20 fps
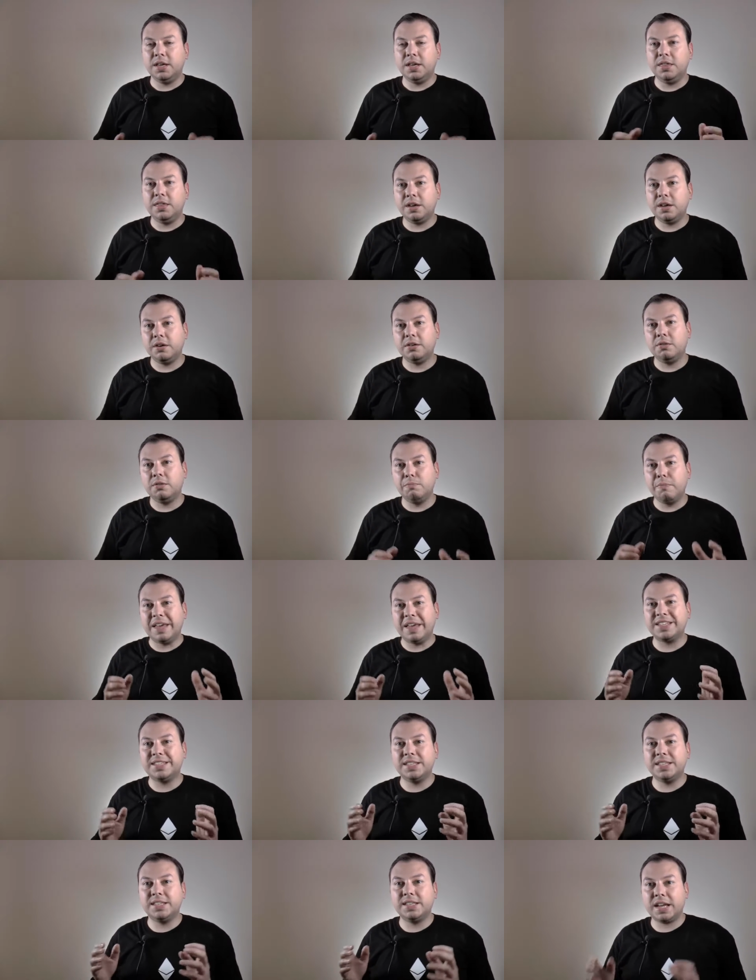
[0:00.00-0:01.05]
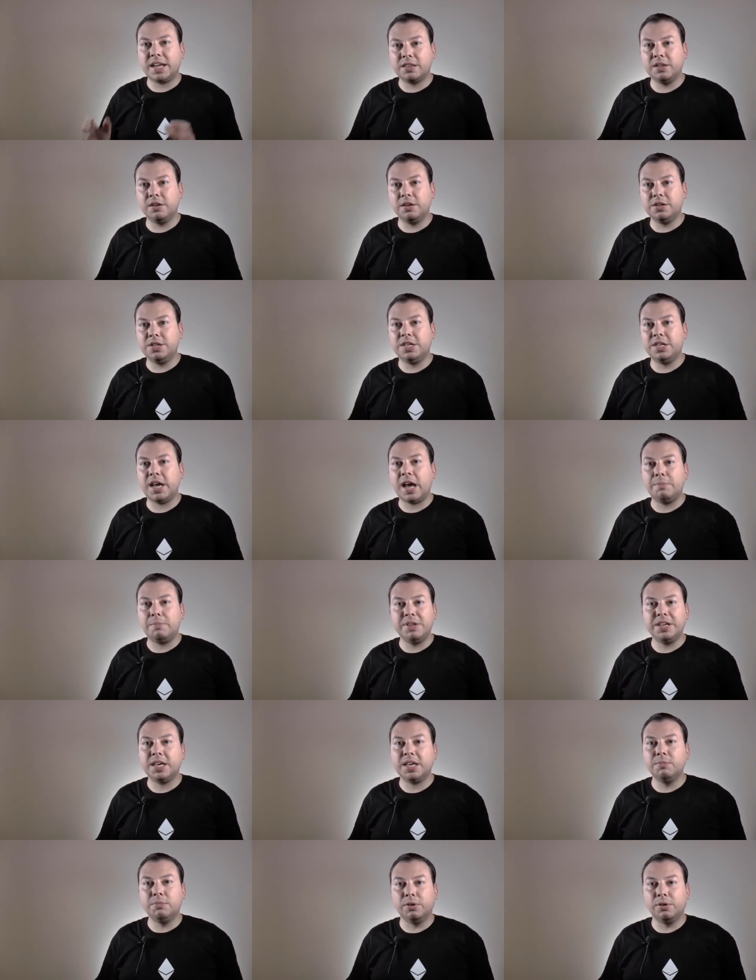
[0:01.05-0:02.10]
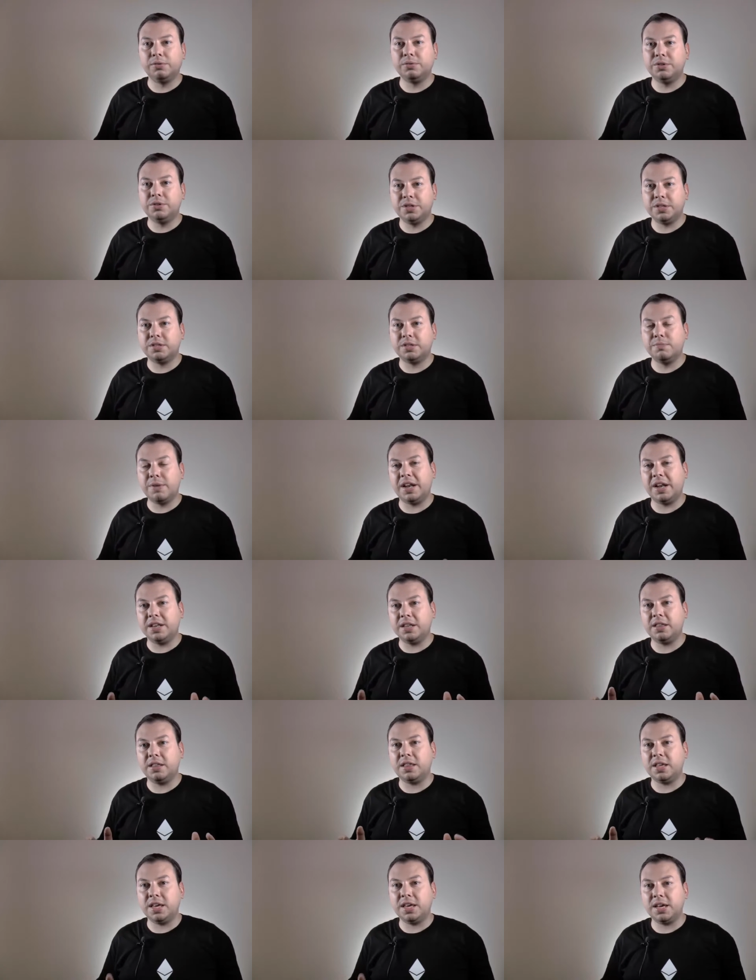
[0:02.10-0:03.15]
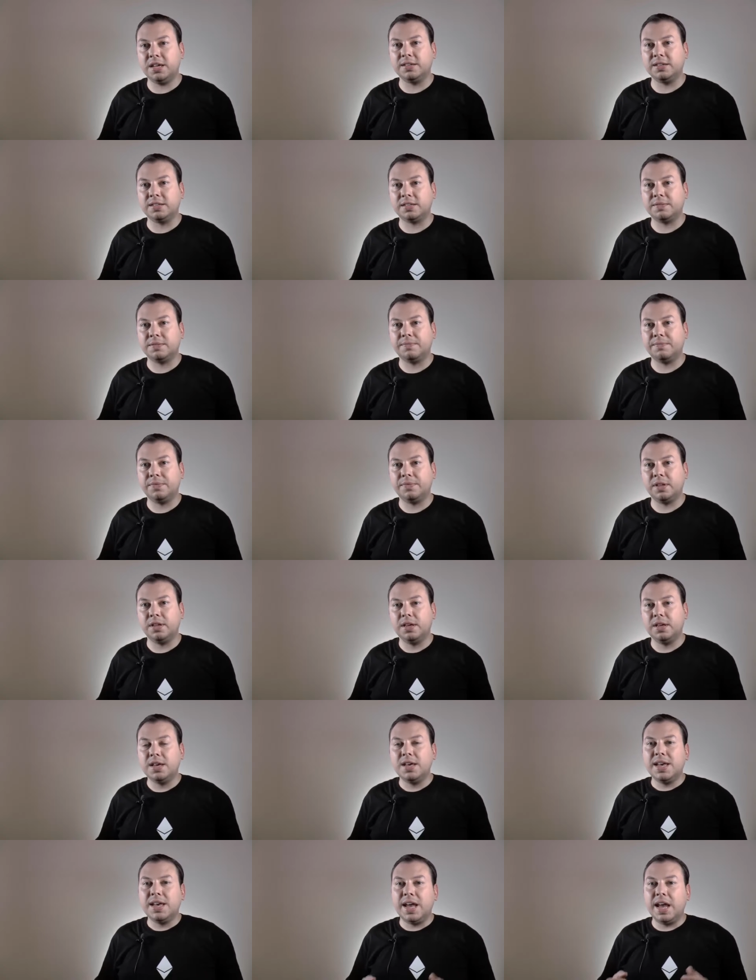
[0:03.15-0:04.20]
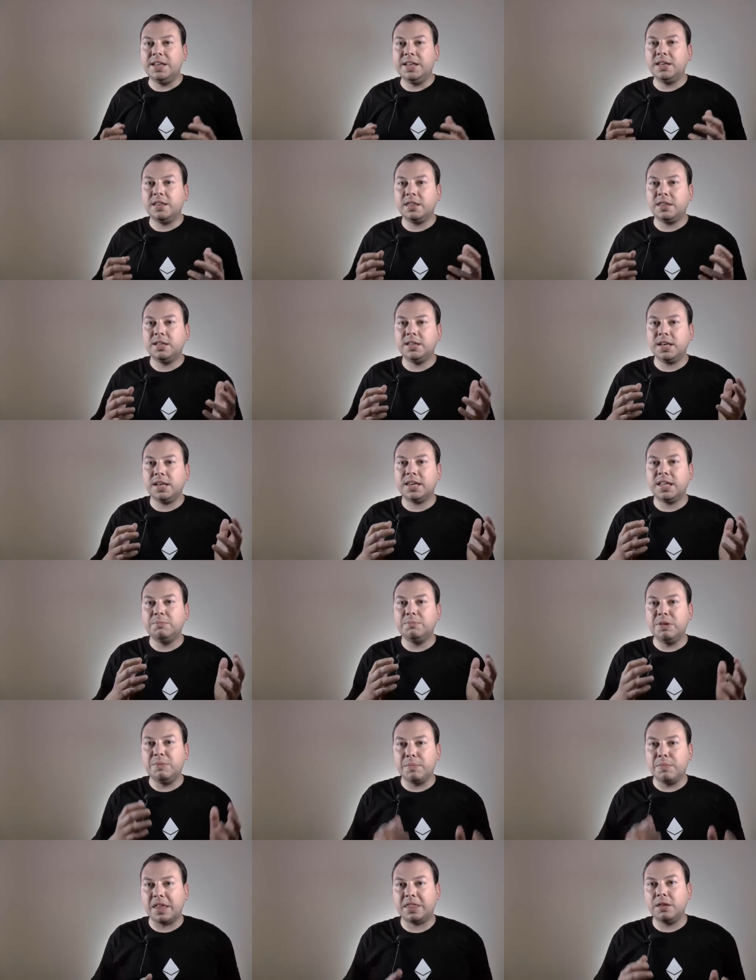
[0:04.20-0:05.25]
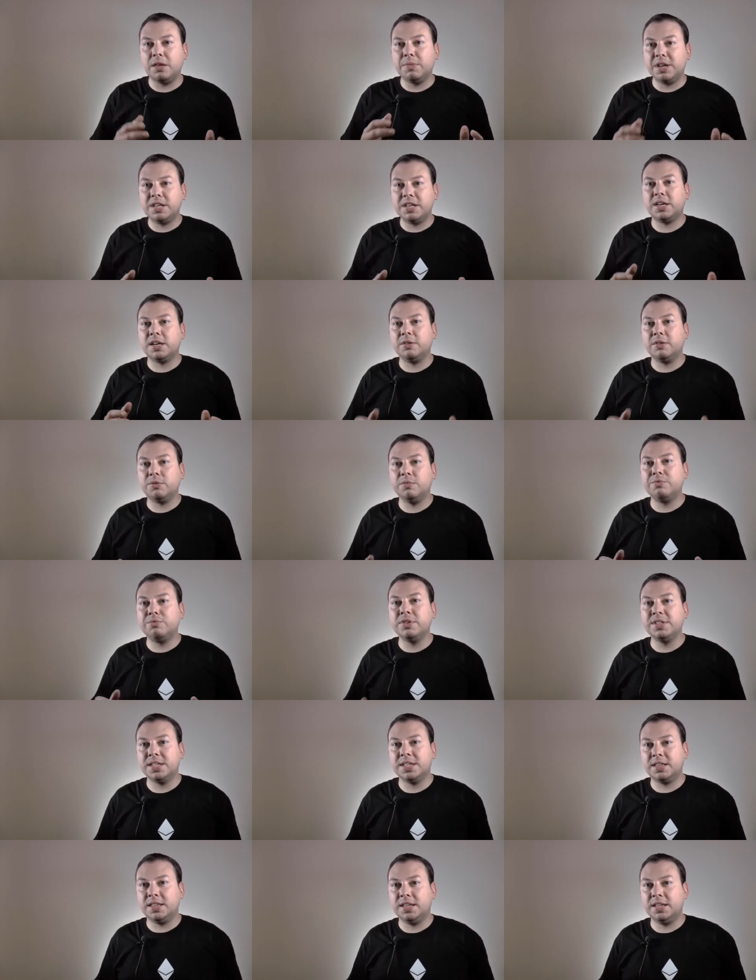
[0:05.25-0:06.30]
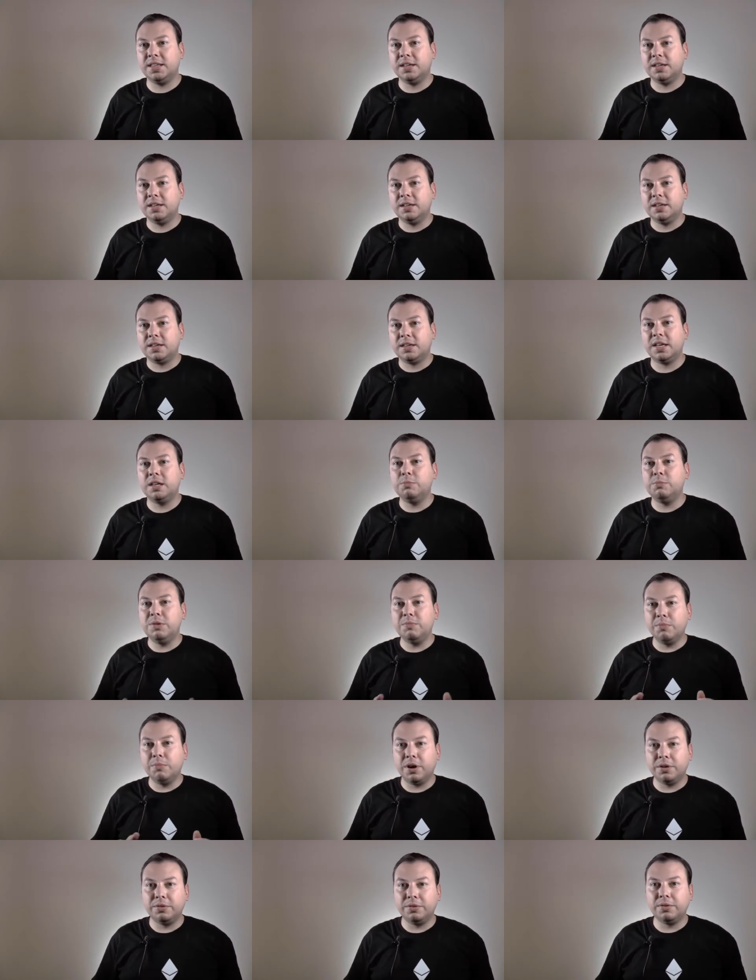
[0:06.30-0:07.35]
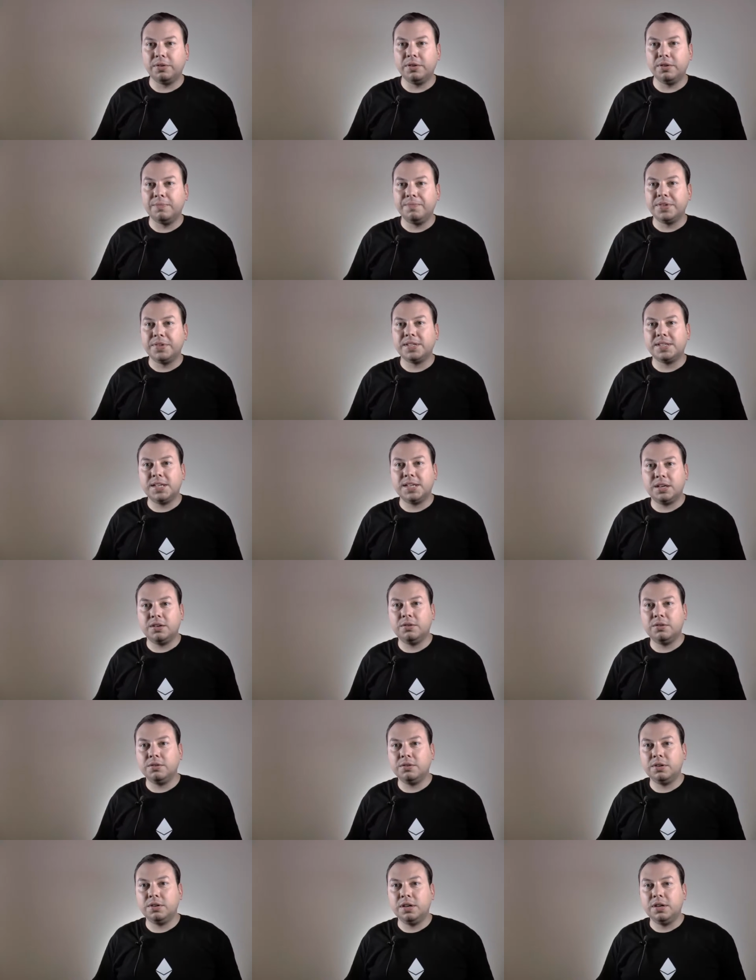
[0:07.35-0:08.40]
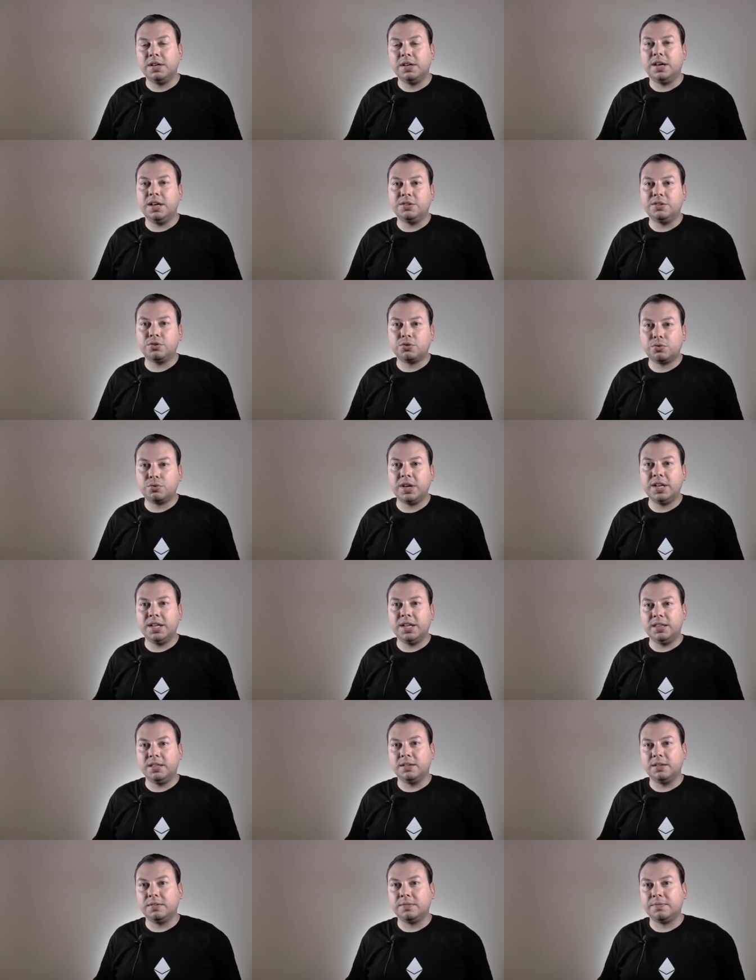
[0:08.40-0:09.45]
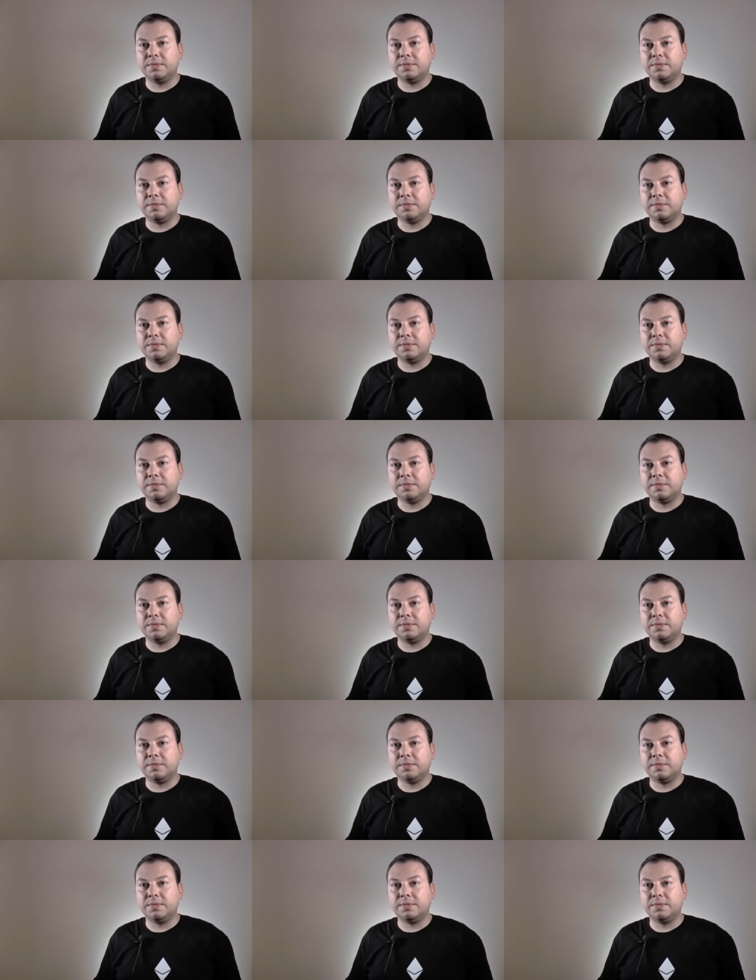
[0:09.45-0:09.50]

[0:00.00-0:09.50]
Ethereum makes this technology applicable to just about anything else. Anything that can be mathematically represented can be modeled, secured, and traded.